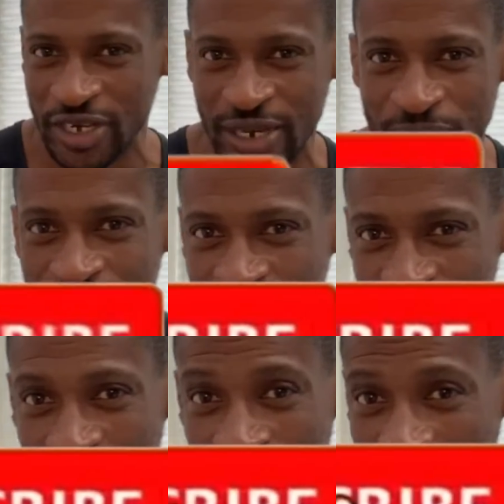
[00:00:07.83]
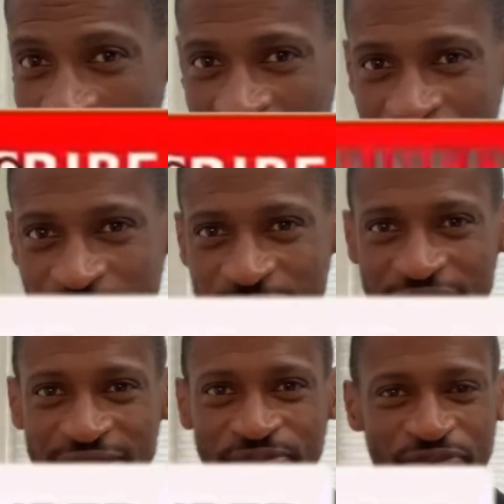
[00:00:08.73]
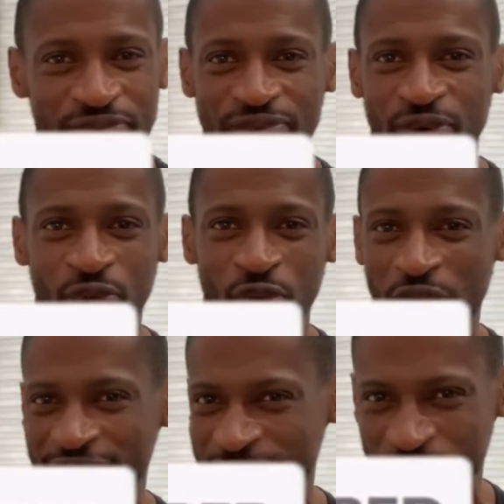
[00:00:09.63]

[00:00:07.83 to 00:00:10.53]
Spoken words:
them into your workouts? What are the